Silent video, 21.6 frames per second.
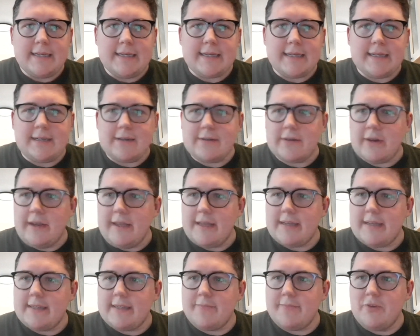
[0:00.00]
All
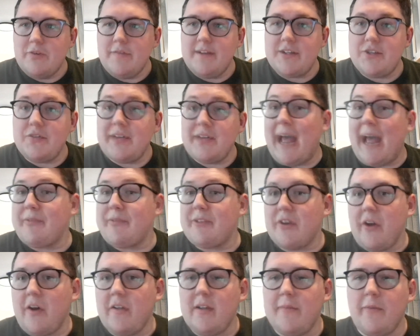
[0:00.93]
right, moving to
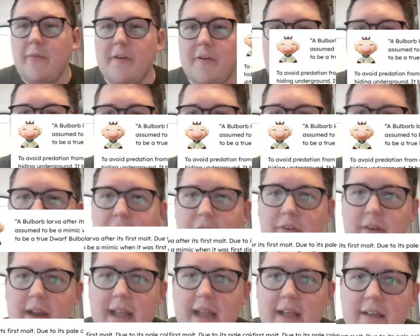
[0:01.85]
Captain Olimar's
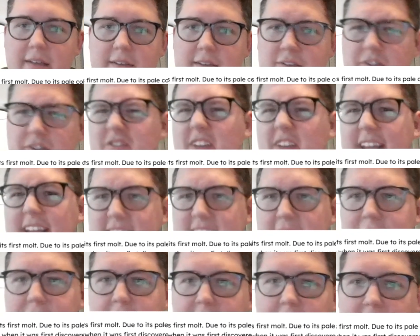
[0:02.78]
behavioral analysis or
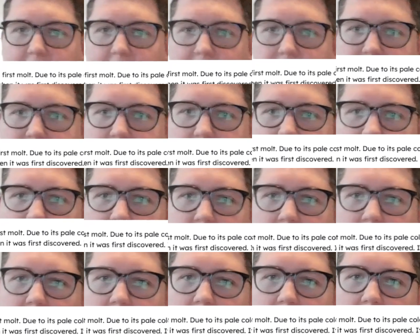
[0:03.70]
scientific analysis.
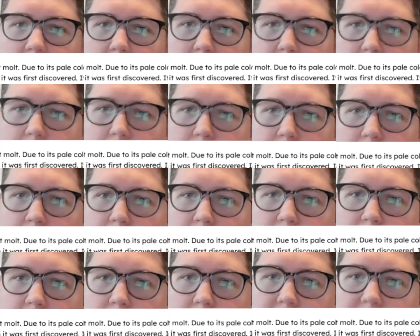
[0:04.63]
A
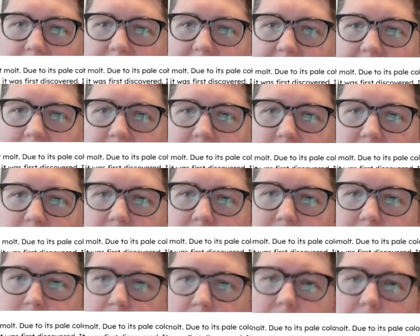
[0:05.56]
Bulborb larva after
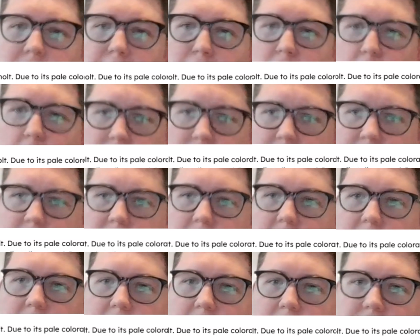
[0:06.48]
its first molt.
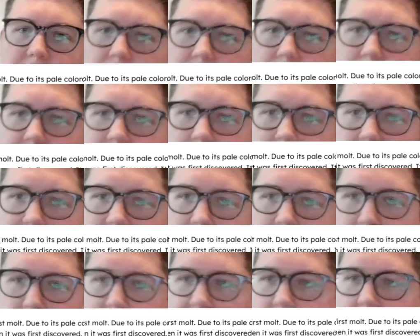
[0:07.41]
Due to its
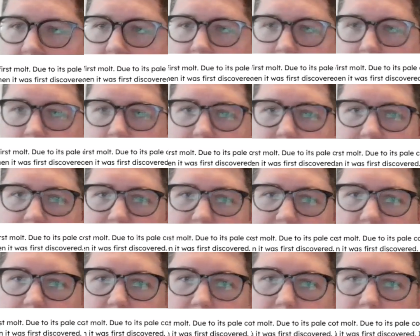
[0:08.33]
pale
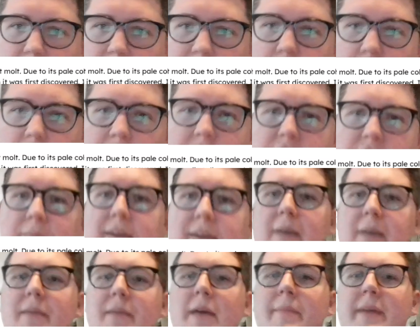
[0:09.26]
coloration, it was assumed to be
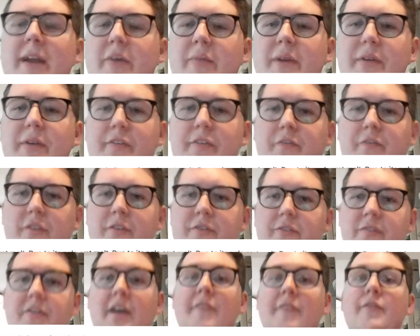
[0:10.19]
a mimic when it was first
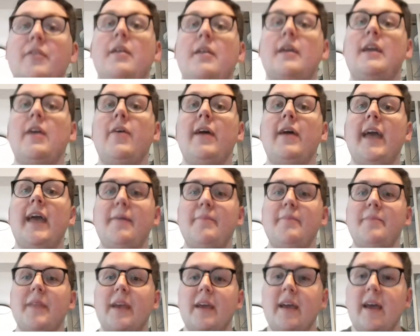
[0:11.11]
discovered. Here I am.
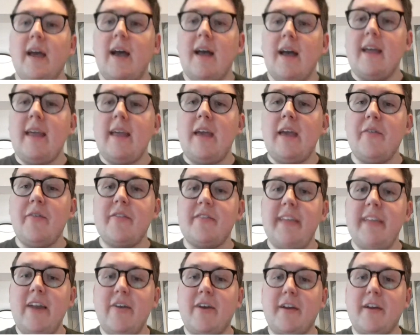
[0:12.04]
It was
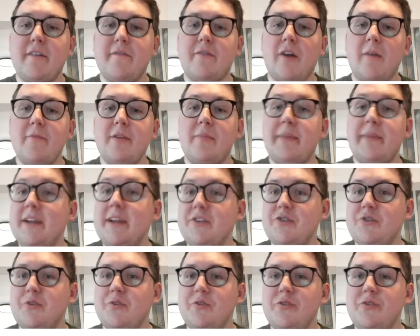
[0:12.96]
later confirmed to be a true